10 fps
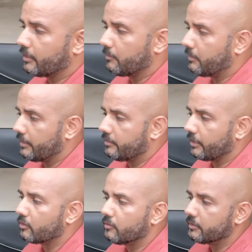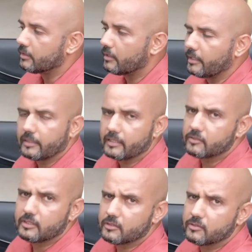CarPlay take over, and
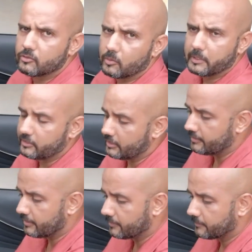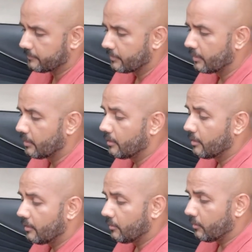that's just so much easier.
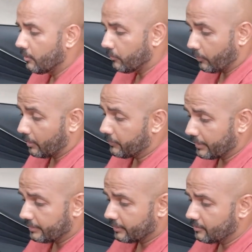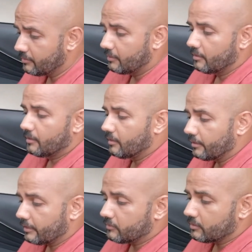While we are here,
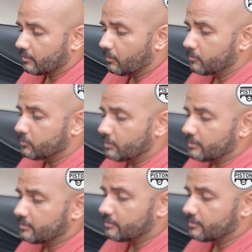there's also this